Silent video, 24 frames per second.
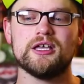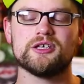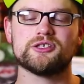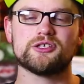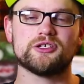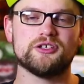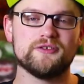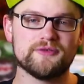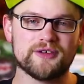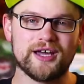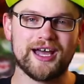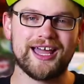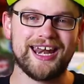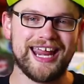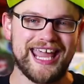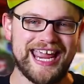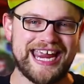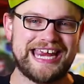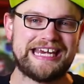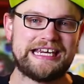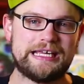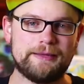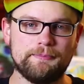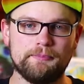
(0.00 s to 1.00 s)
So you've got
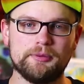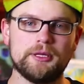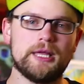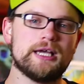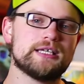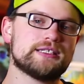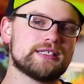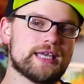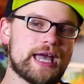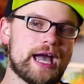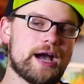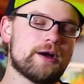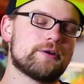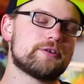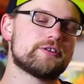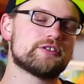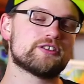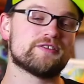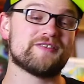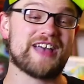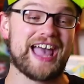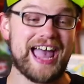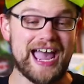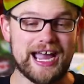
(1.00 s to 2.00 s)
80 plus
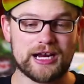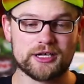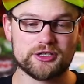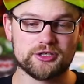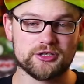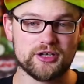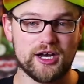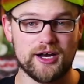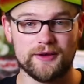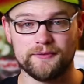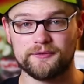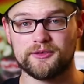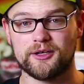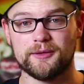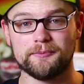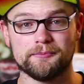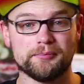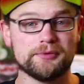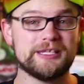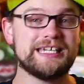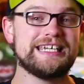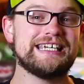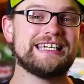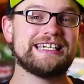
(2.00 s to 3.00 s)
hours of
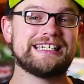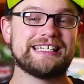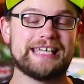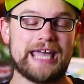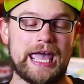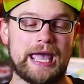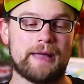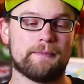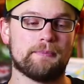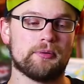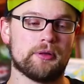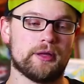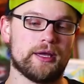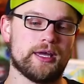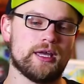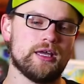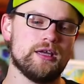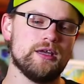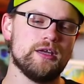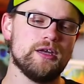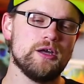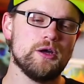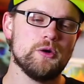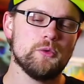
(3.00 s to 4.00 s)
completed gameplay,
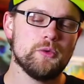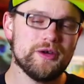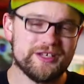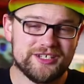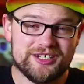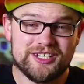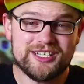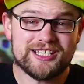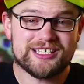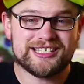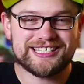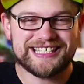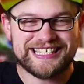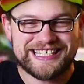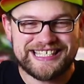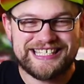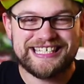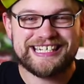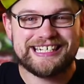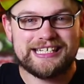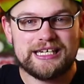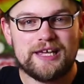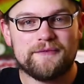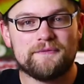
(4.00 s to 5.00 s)
which is
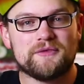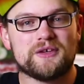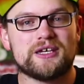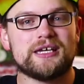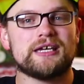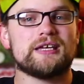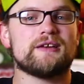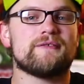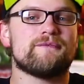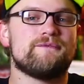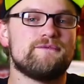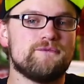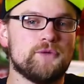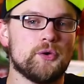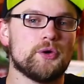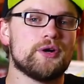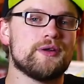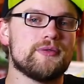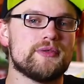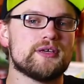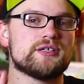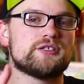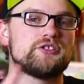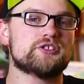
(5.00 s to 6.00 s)
significant
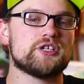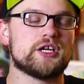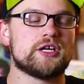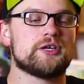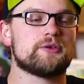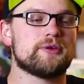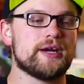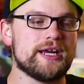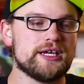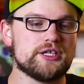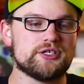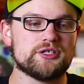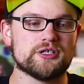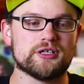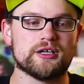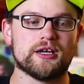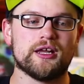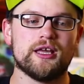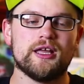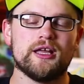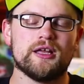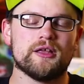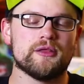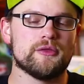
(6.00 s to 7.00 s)
for this
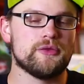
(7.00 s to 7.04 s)
generation.